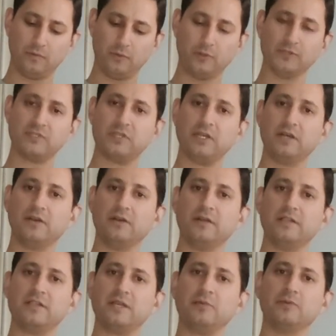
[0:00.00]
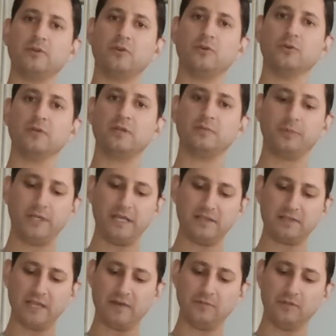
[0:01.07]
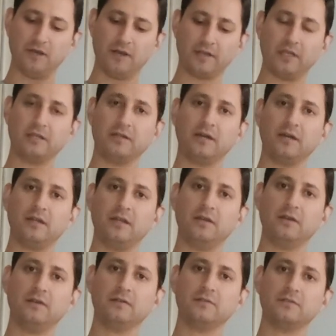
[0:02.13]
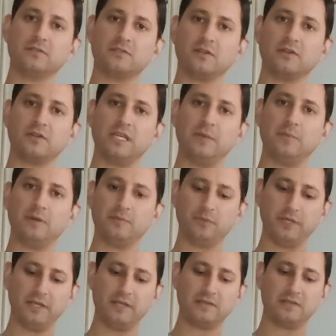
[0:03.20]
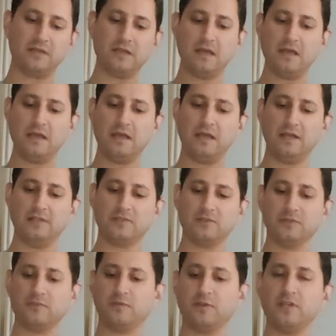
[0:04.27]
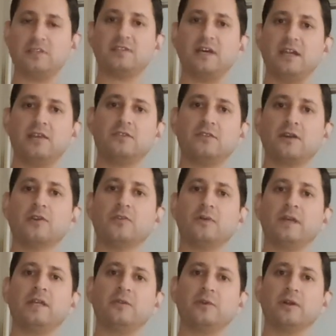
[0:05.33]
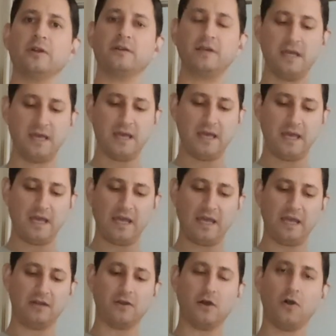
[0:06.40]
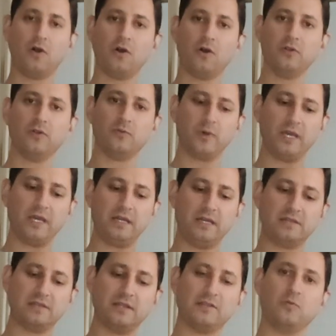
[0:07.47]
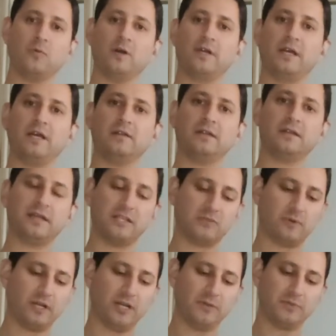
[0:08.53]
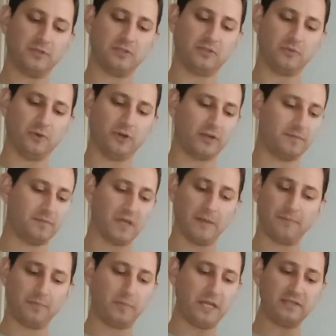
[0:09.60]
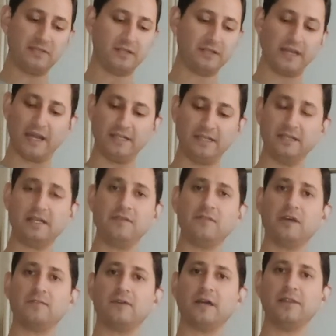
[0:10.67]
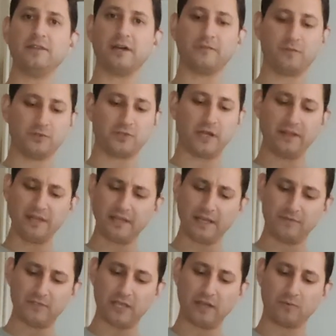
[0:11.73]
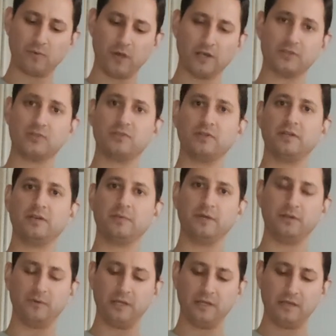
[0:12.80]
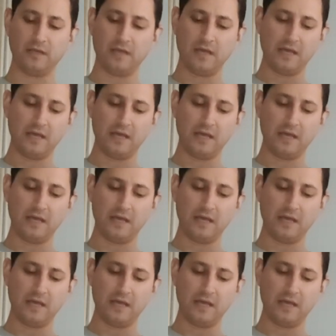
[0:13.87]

bolts here, it's able to hold it in place. I have a locking nut here just to keep it in place. And so it's very steady. They're not going anywhere. And all the weight is at the one end, and that's what helps it to work basically, I didn't even have, I thought for sure, I think I have 10 washers on here, by the way.